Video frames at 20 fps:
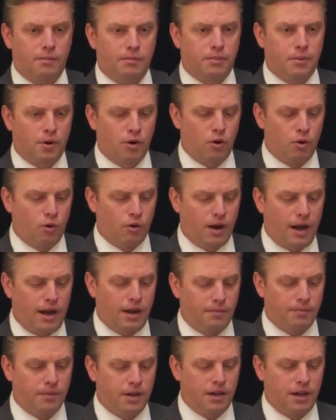
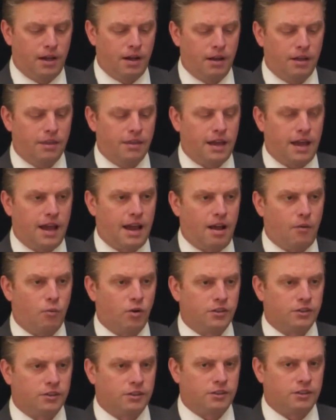Program that
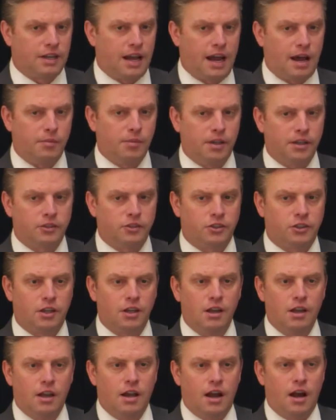was established
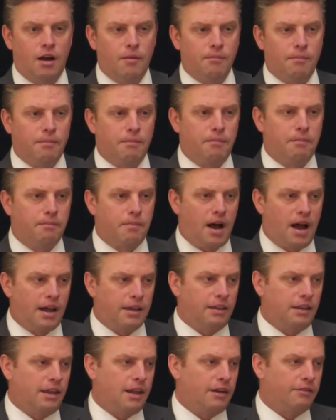
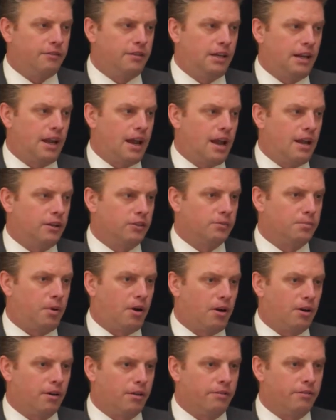by the FDA as
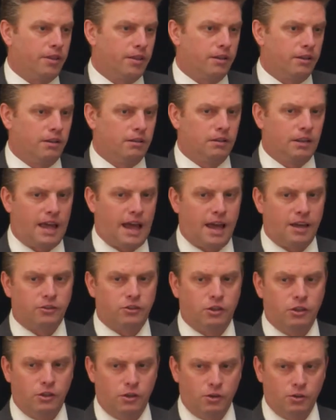part of the
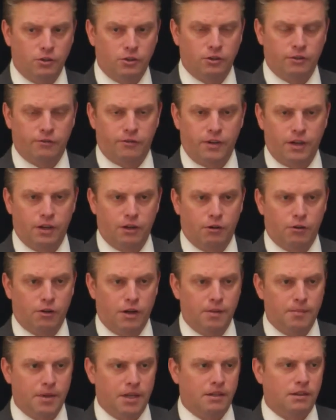last user fee
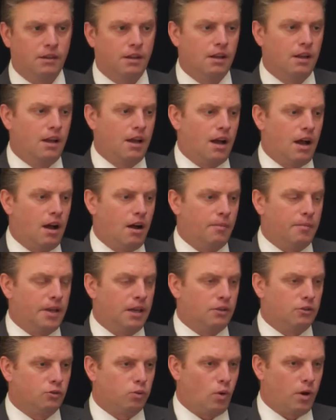agreement
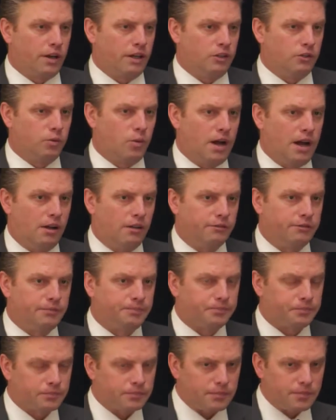in 2012.
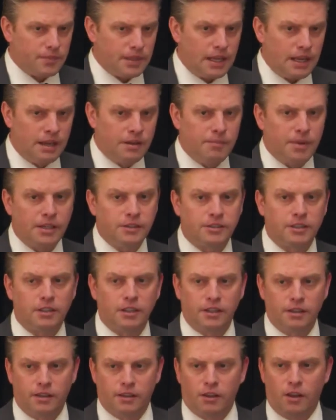And
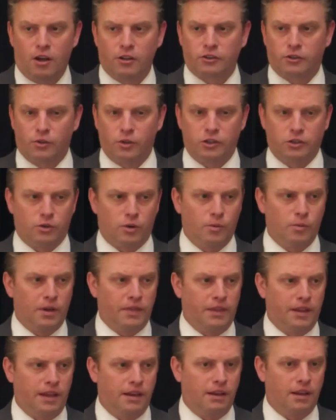basically, the long story short,
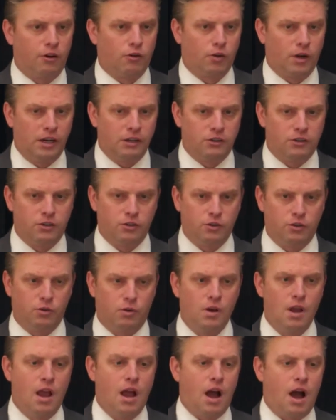what they agreed
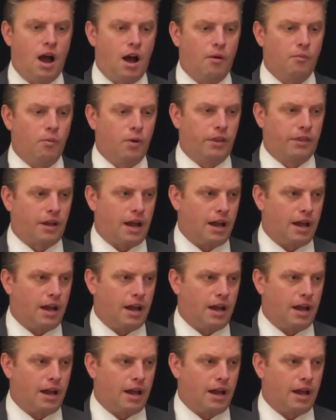to with